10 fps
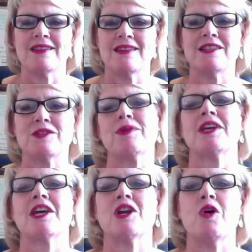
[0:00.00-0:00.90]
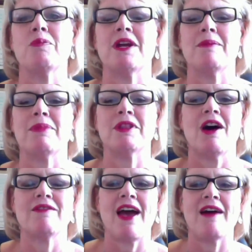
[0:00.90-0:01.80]
This is really going to open up a
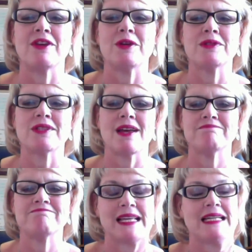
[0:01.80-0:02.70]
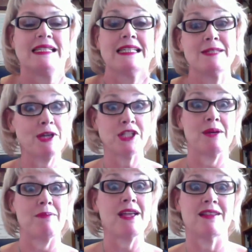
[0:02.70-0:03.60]
lot of avenues, especially
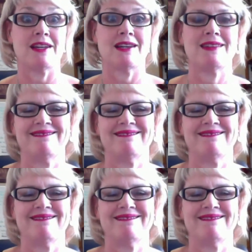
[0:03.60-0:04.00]
in micro.